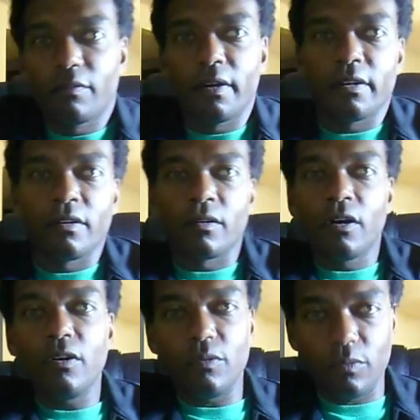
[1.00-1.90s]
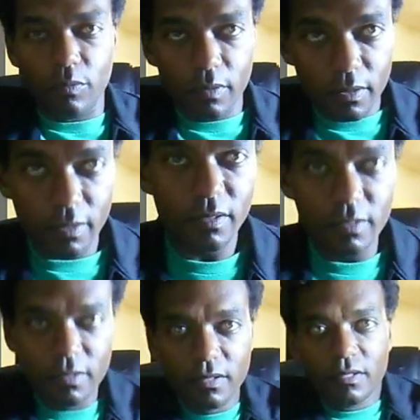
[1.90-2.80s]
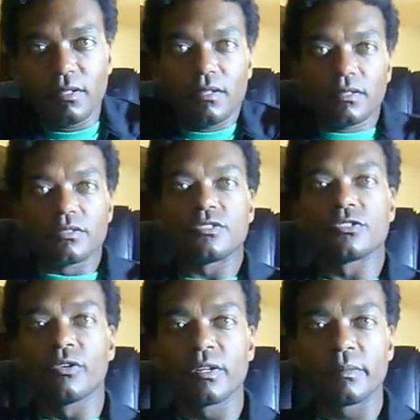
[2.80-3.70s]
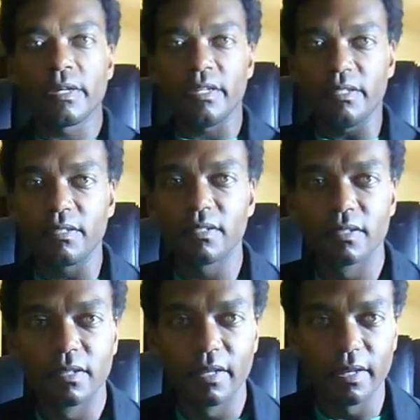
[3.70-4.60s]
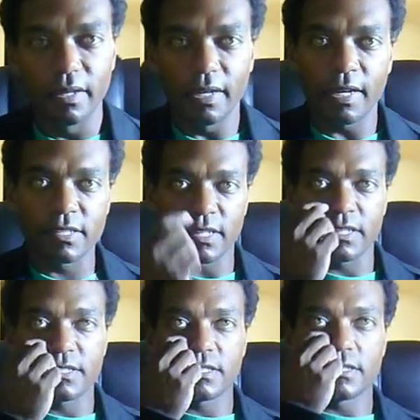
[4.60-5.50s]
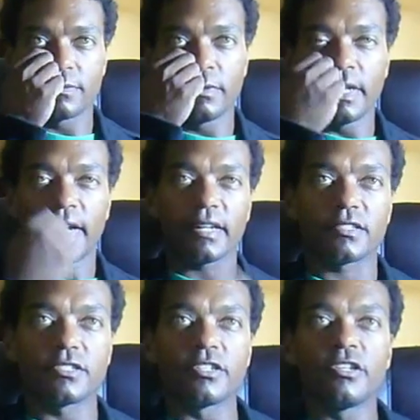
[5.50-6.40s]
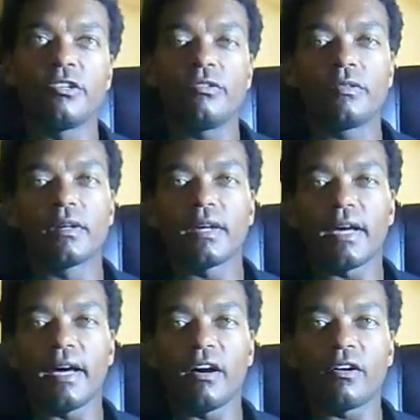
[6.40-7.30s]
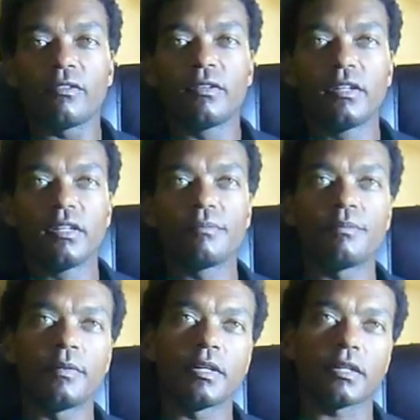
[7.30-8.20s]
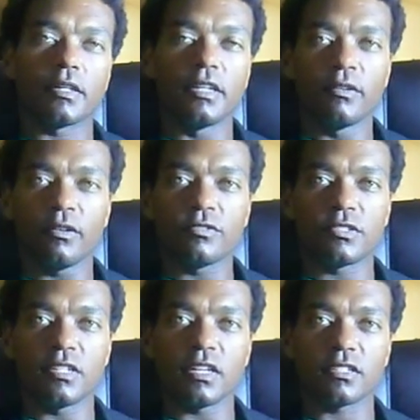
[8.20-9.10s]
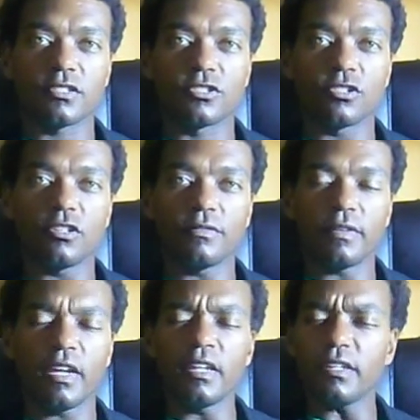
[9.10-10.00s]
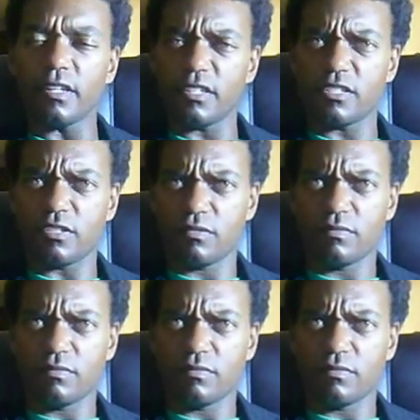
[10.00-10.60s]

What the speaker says: Why, hello. Join me as I react to how Big Hero 6 should have ended.